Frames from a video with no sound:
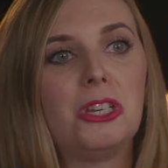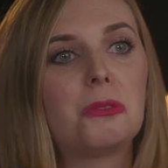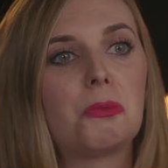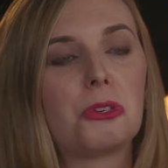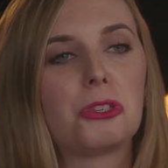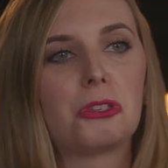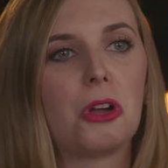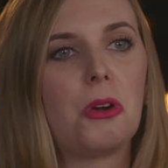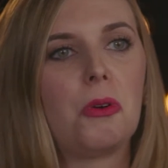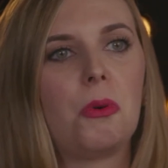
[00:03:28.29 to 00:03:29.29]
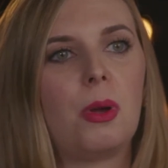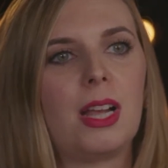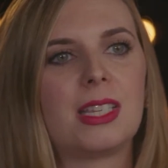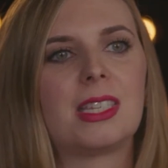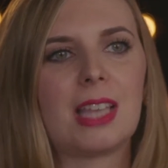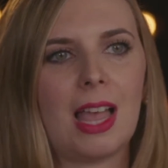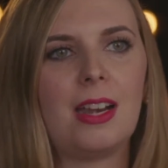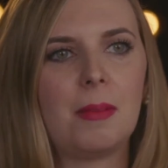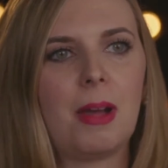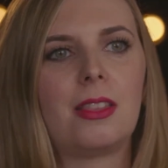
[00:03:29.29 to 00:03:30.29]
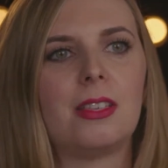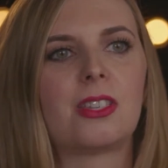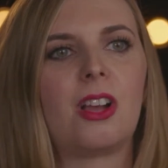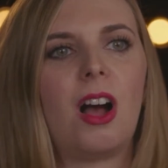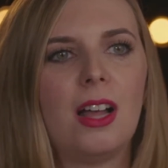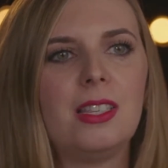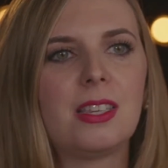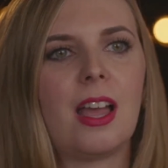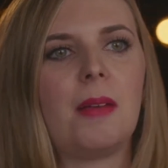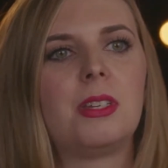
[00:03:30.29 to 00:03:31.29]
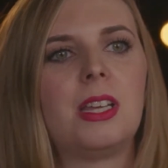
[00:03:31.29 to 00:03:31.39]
just were so excited about this concept.